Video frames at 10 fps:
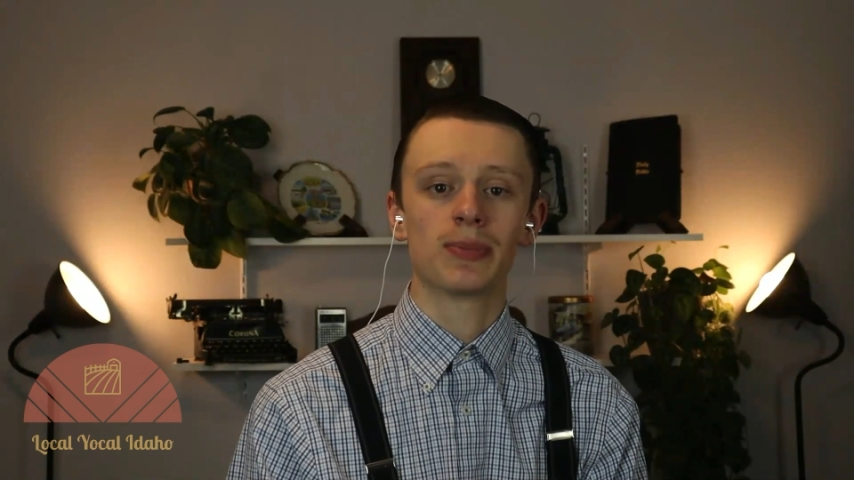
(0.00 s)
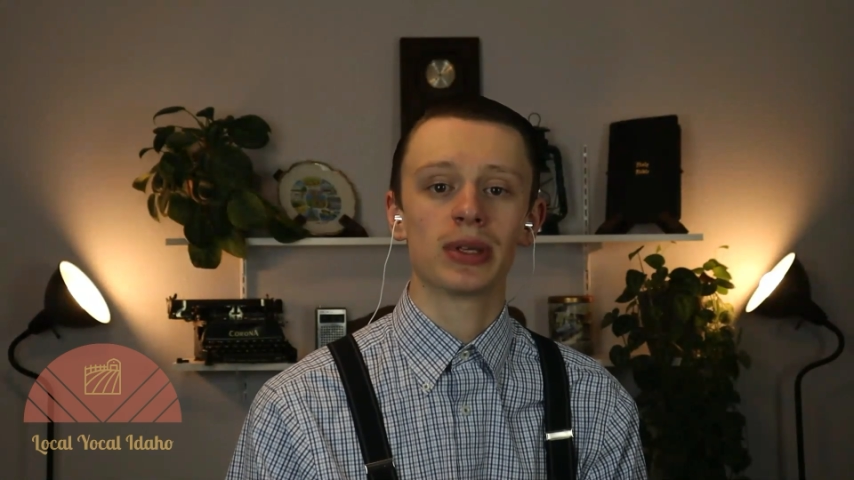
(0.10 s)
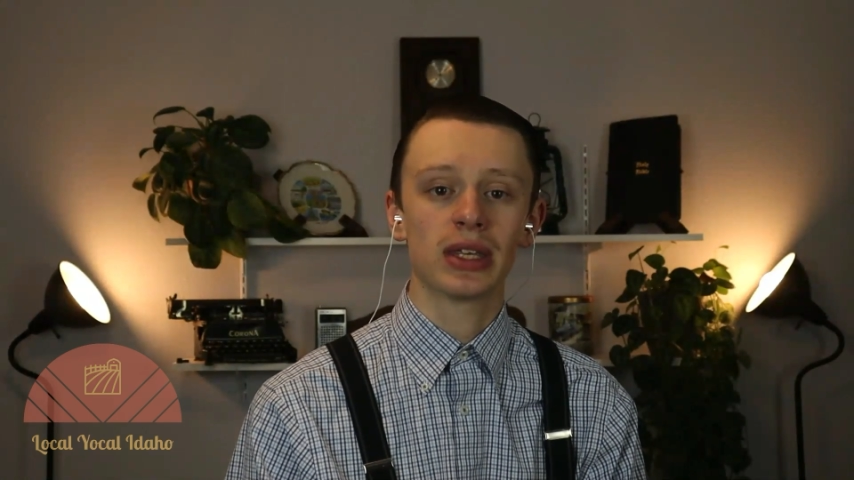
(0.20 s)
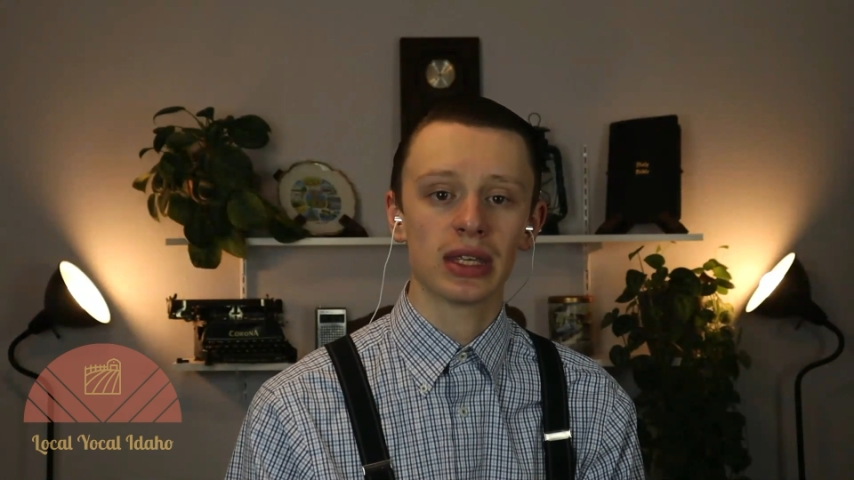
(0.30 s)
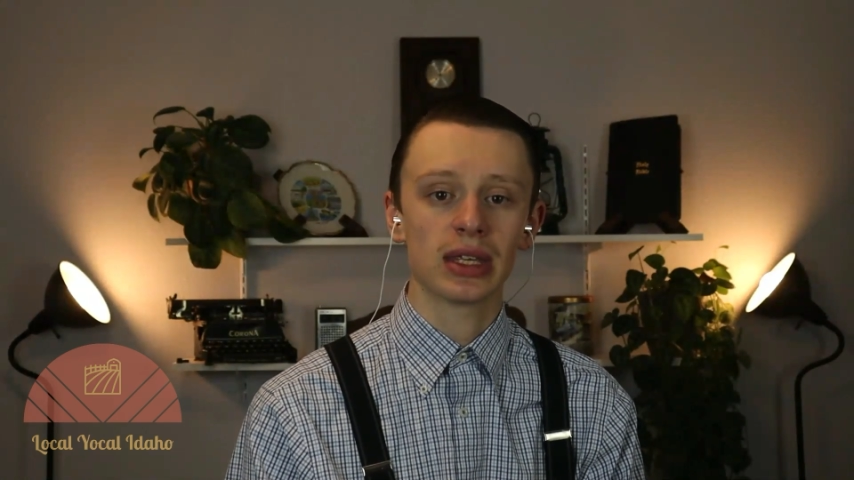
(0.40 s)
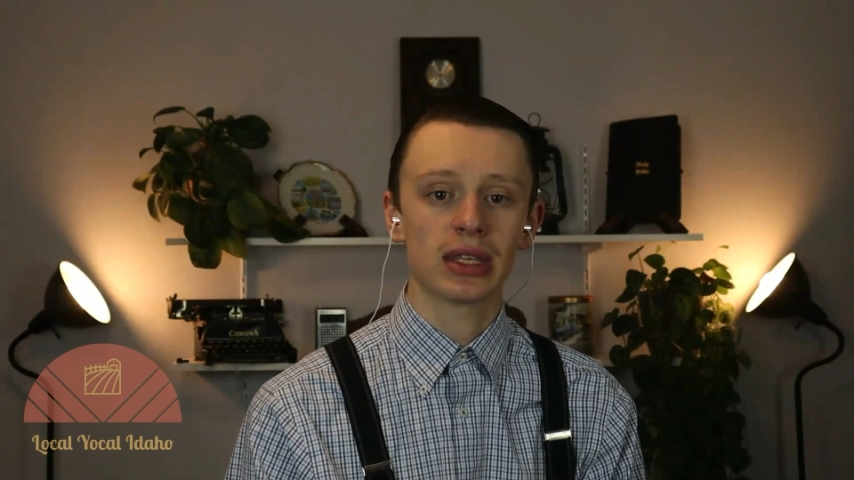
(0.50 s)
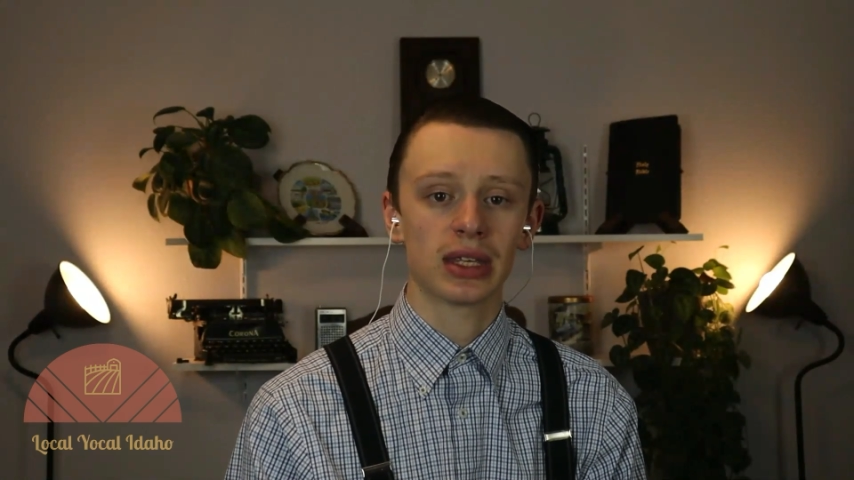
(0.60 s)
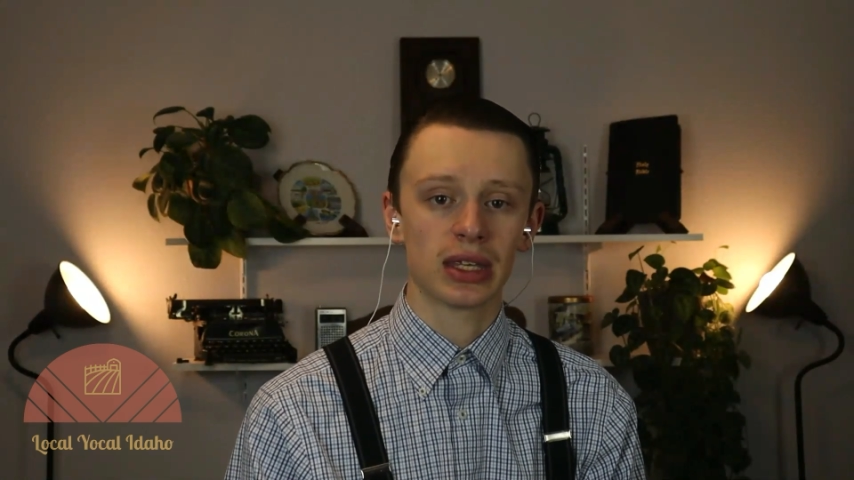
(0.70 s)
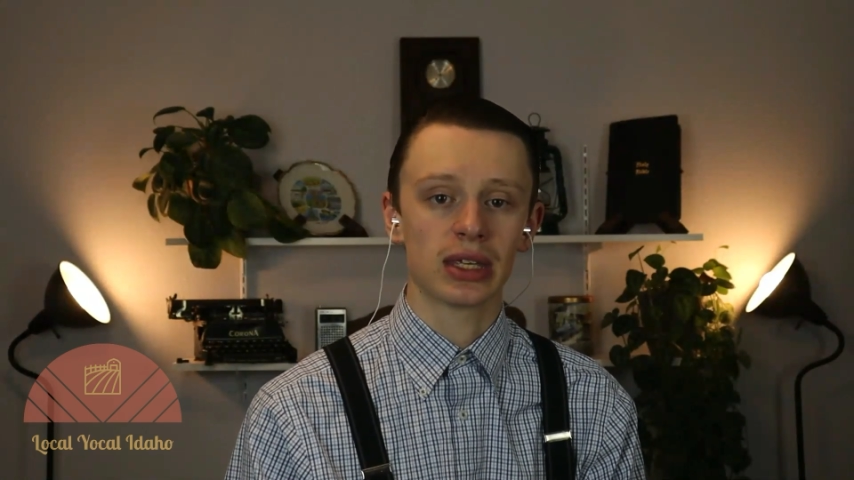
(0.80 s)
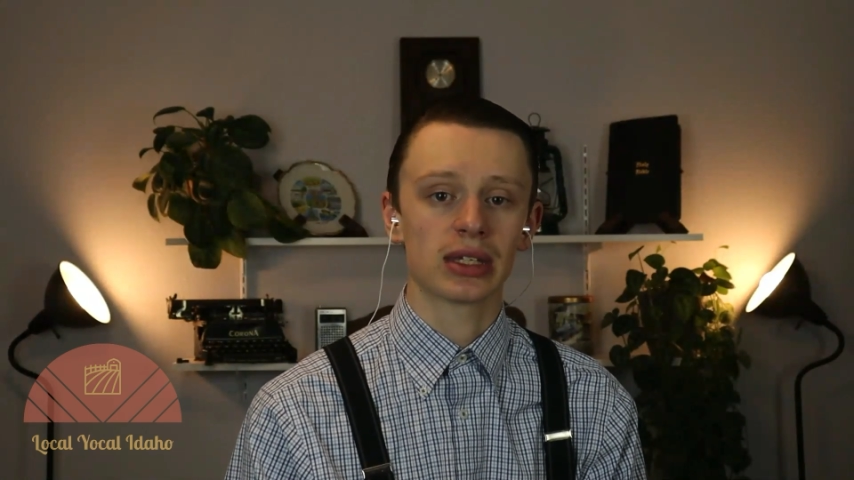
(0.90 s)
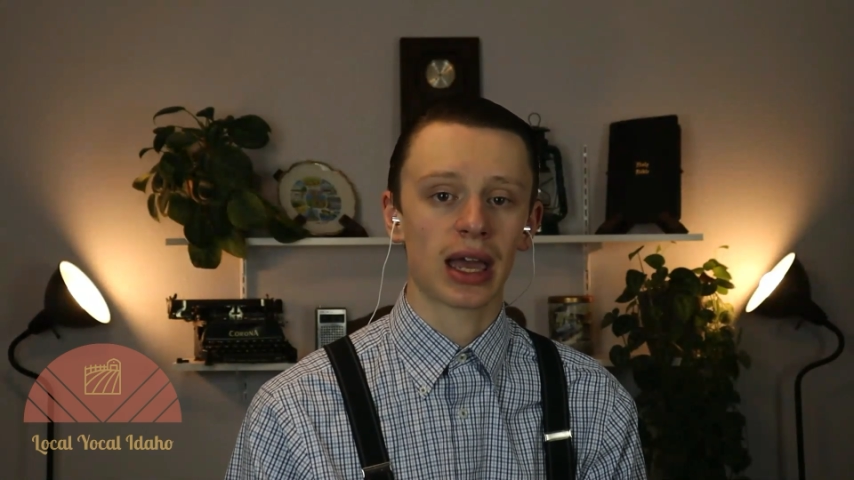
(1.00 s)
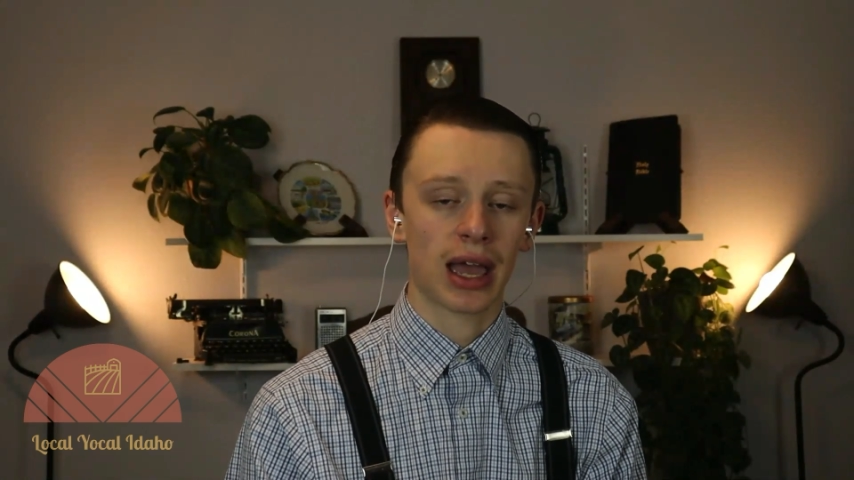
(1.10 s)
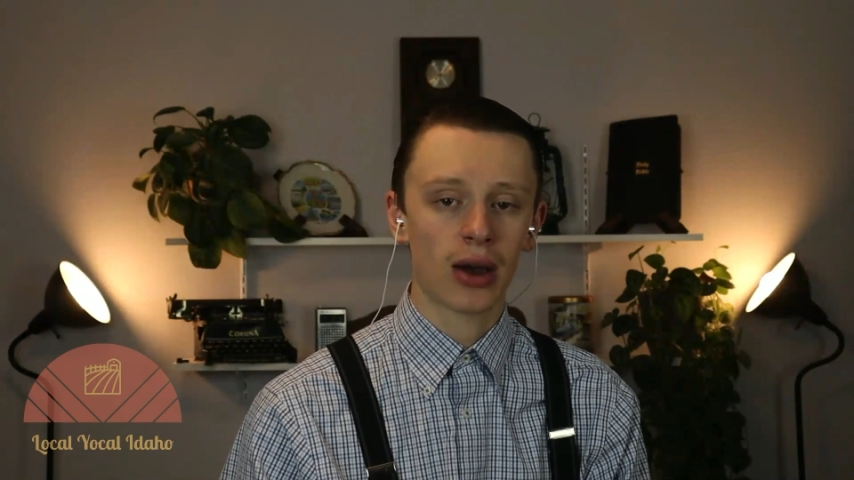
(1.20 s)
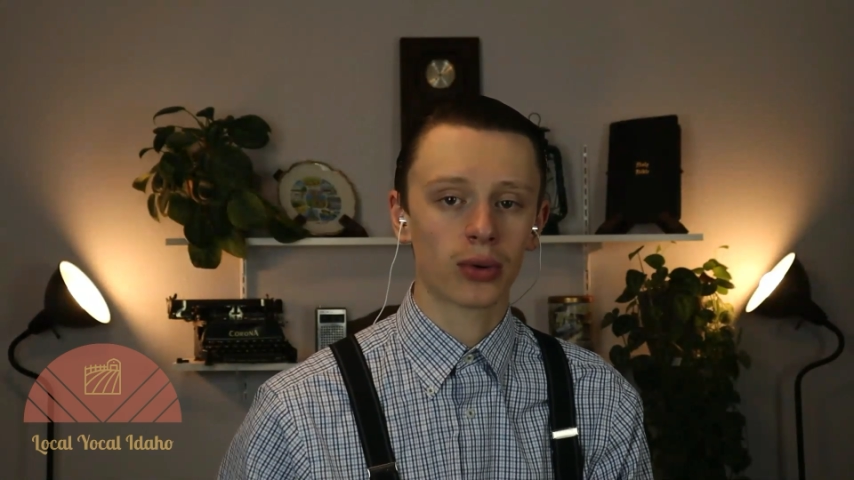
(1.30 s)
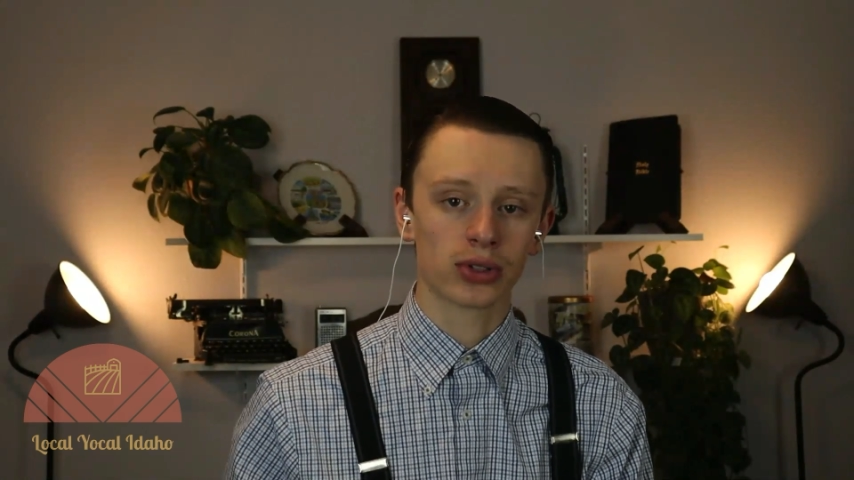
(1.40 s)
peak heat
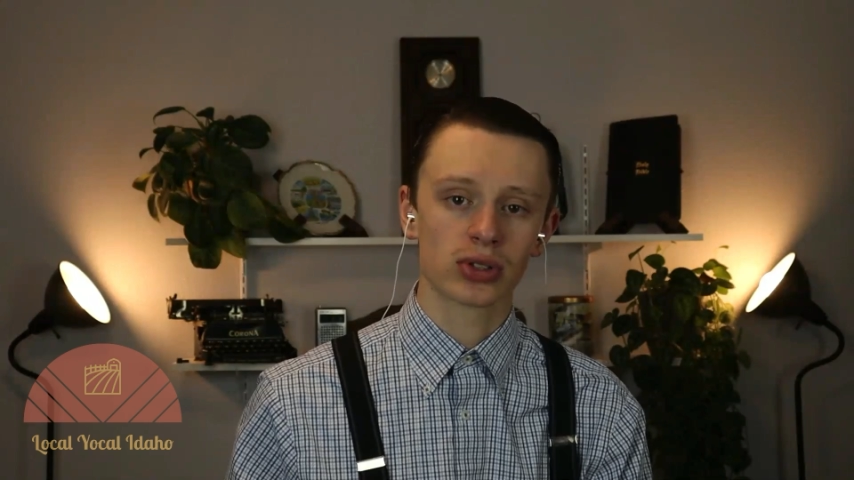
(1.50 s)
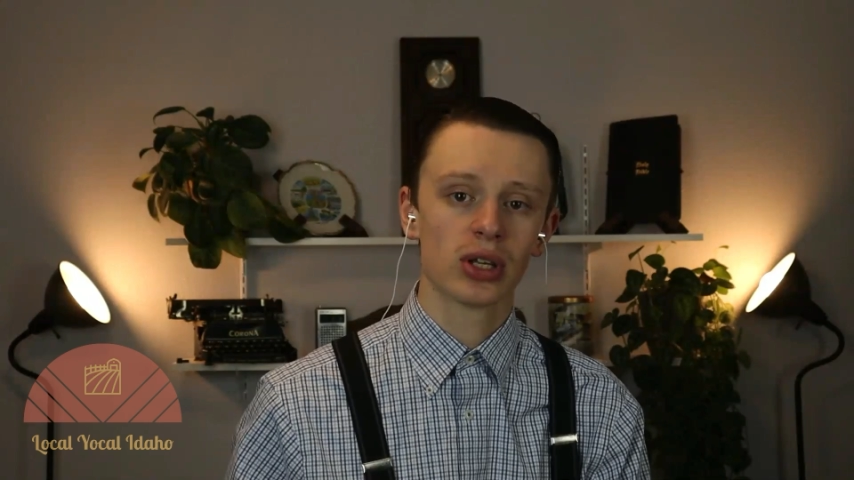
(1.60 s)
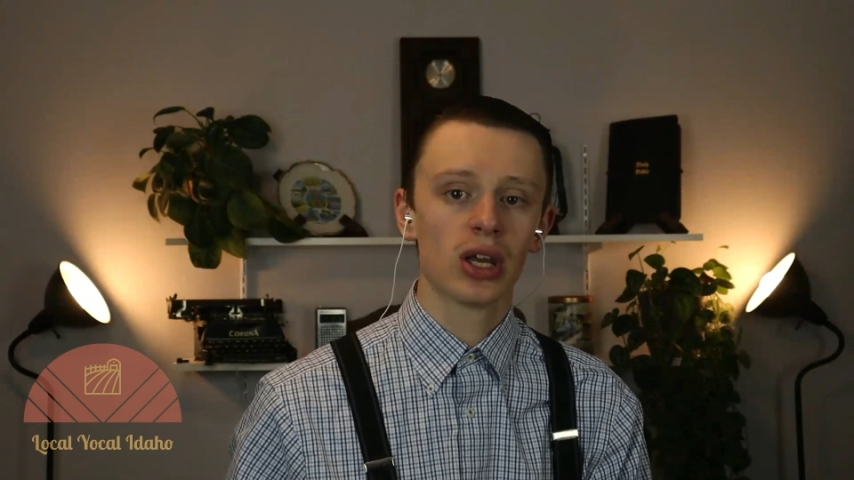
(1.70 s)
hours.